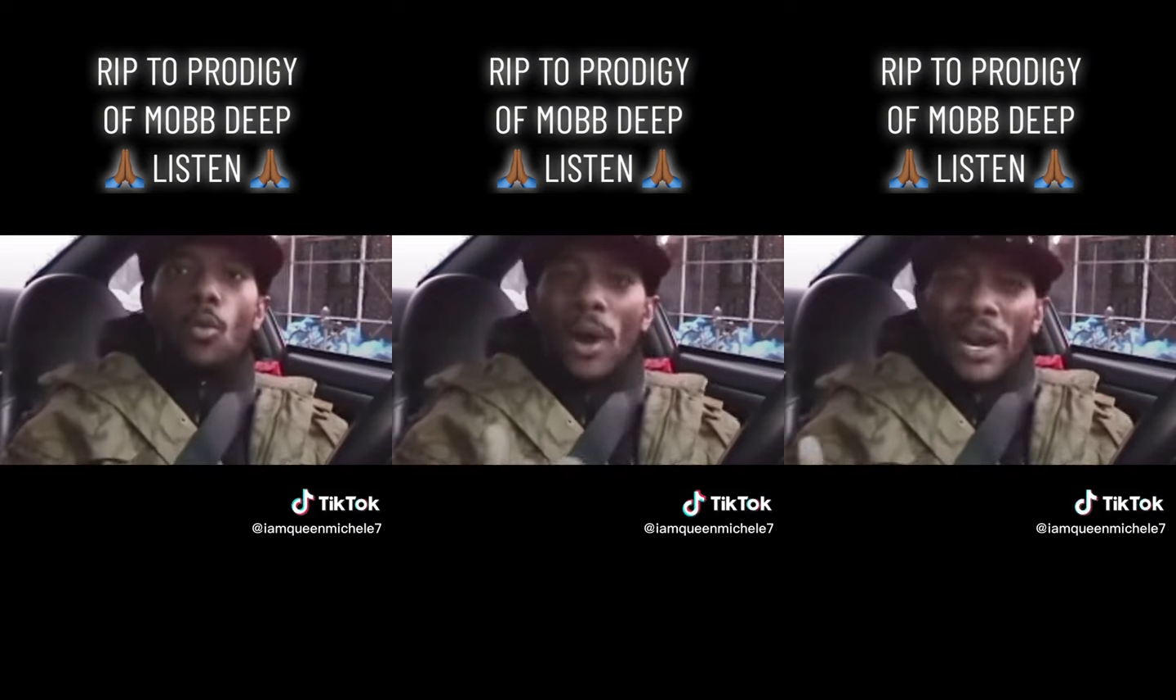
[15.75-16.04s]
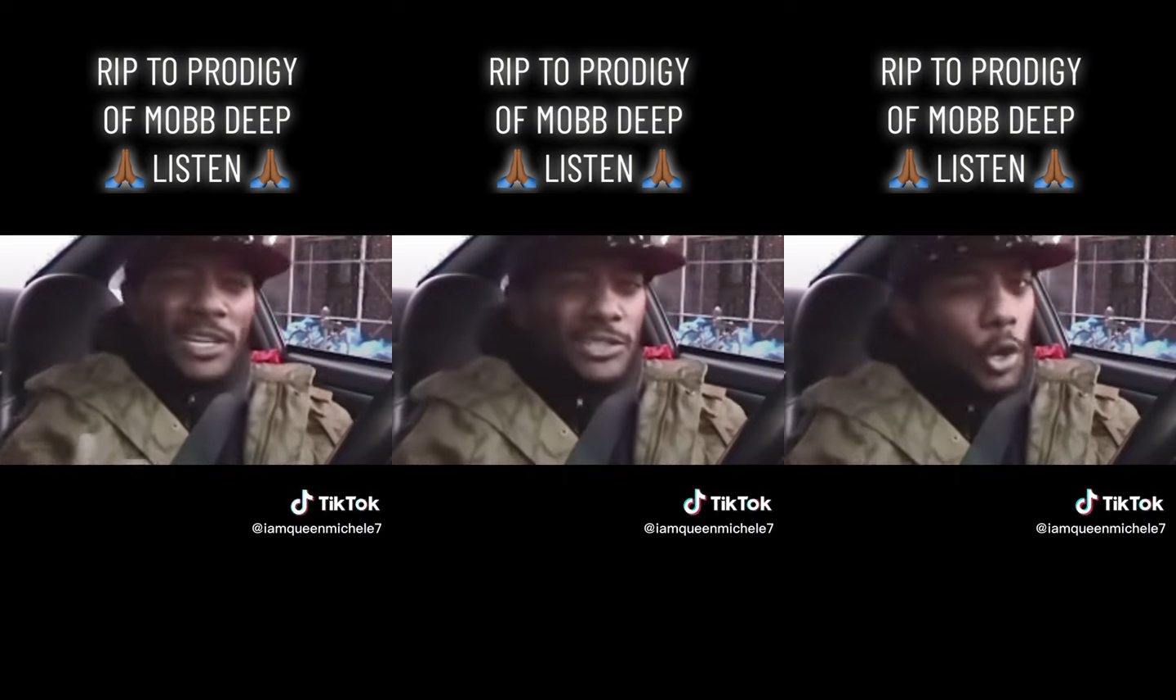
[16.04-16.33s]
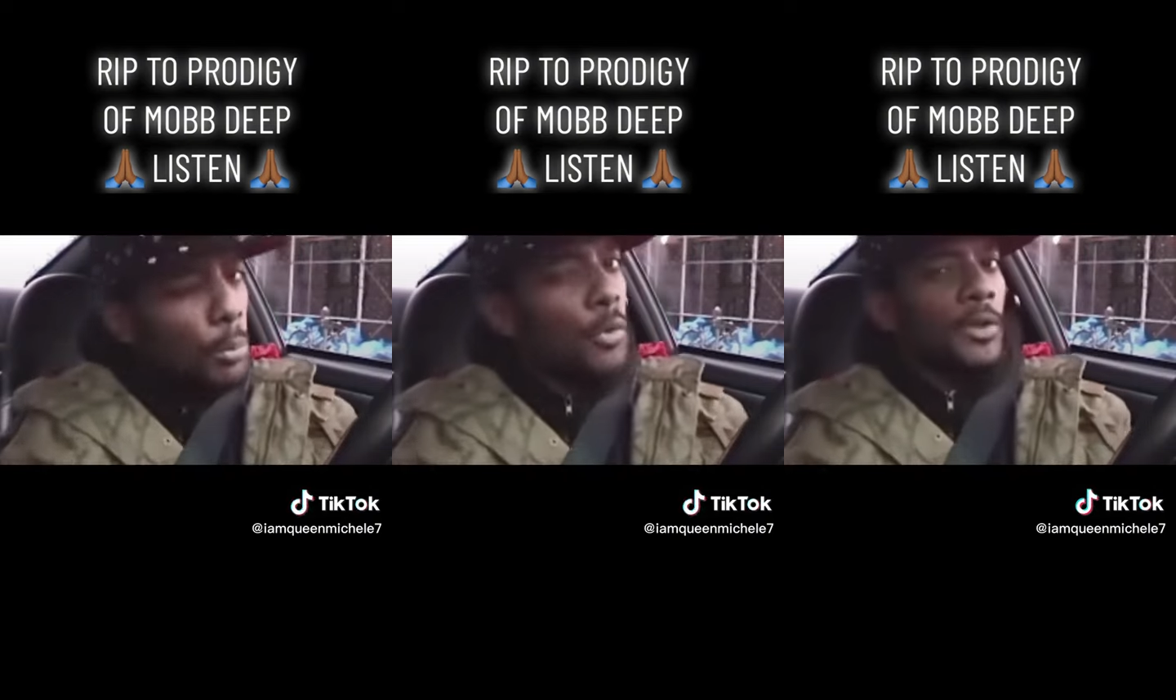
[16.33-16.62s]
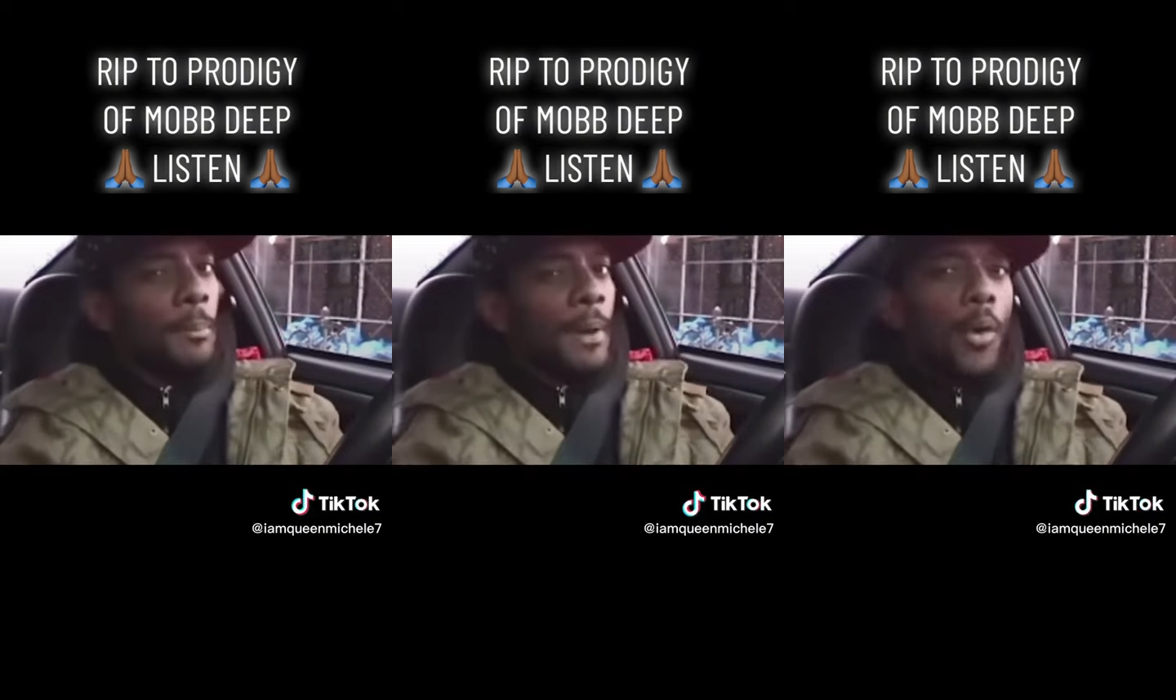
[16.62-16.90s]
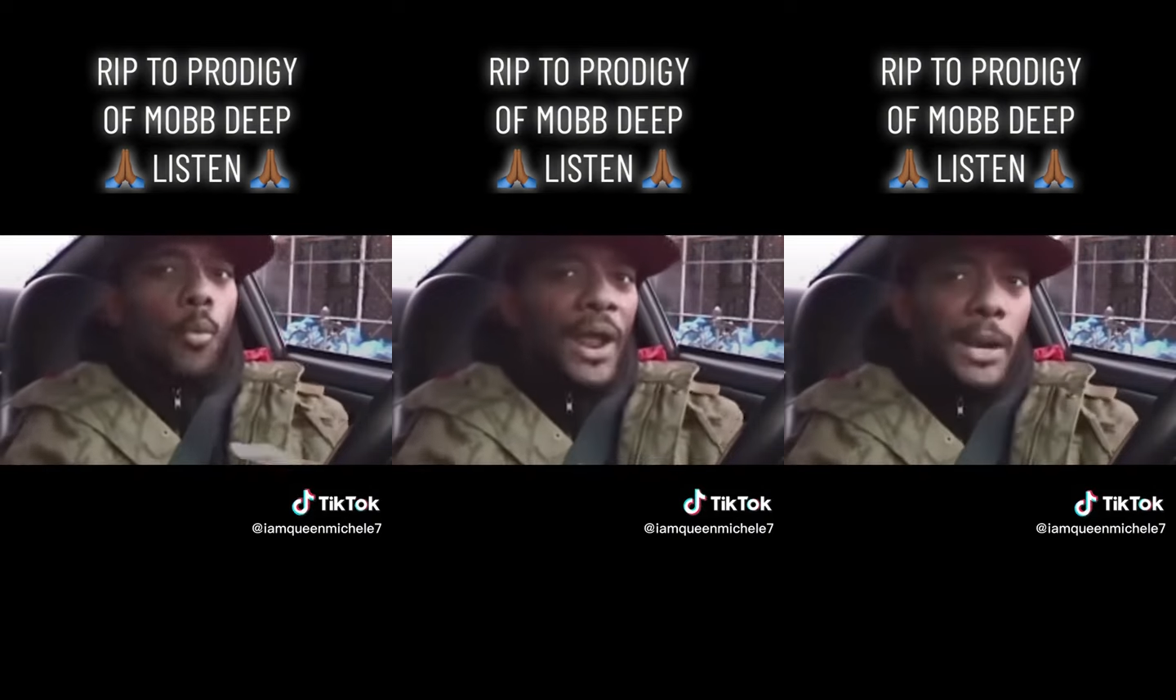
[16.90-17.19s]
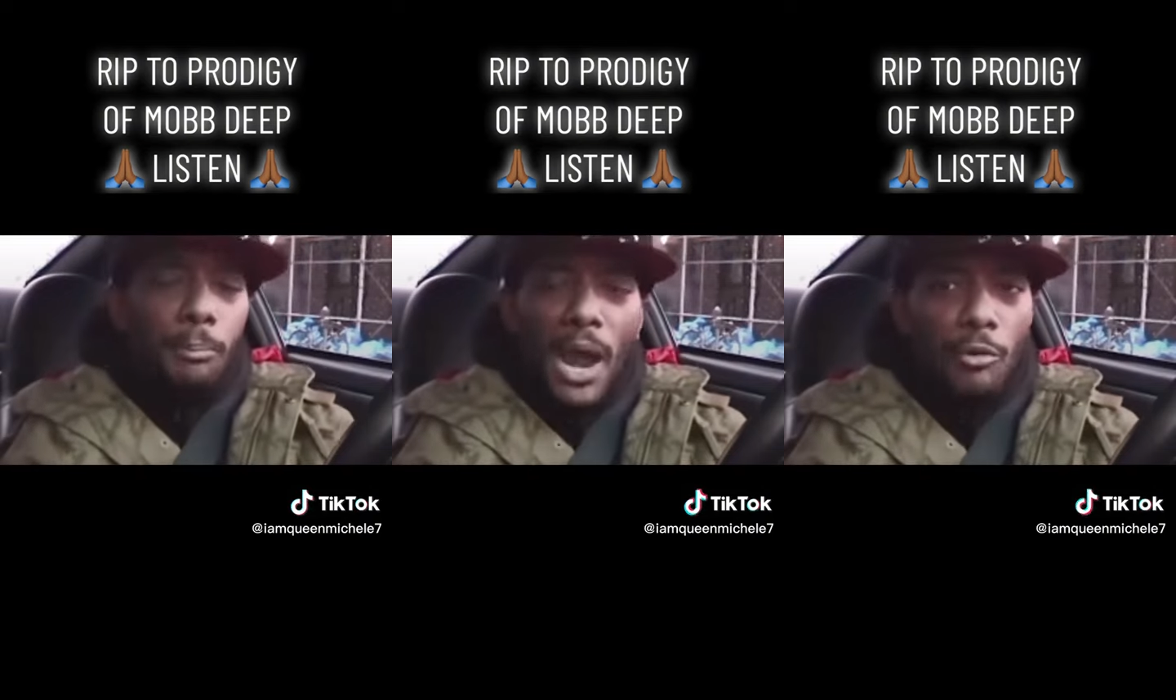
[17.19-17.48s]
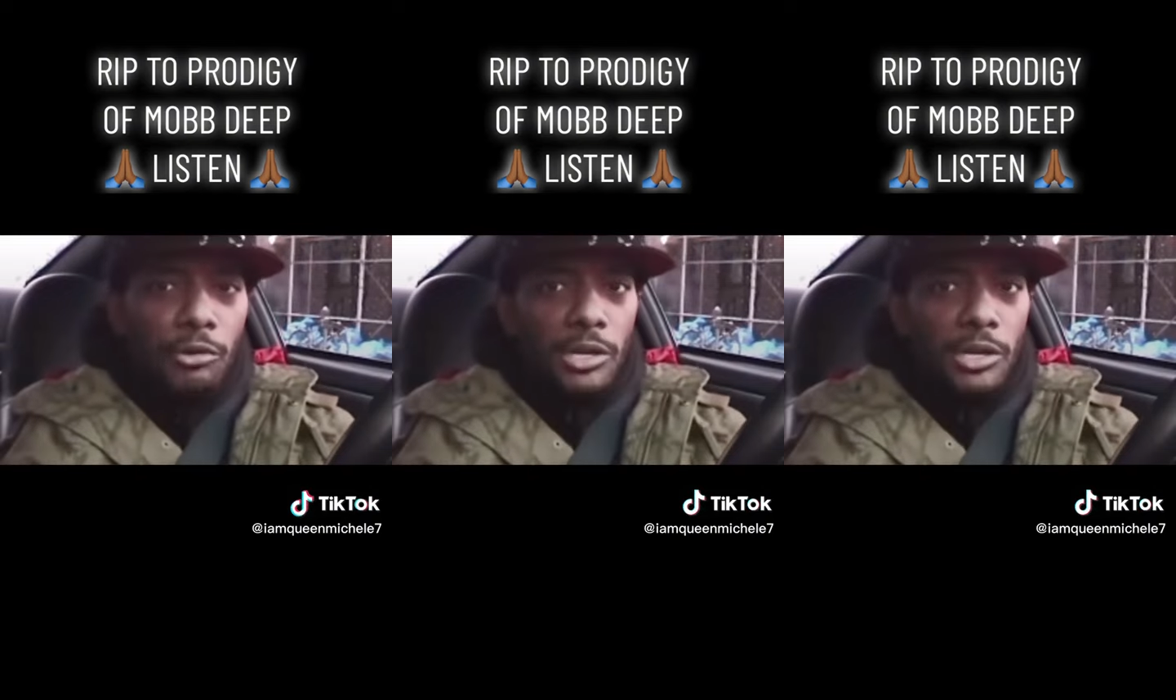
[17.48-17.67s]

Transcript: Why there's no movie about Wayne Perry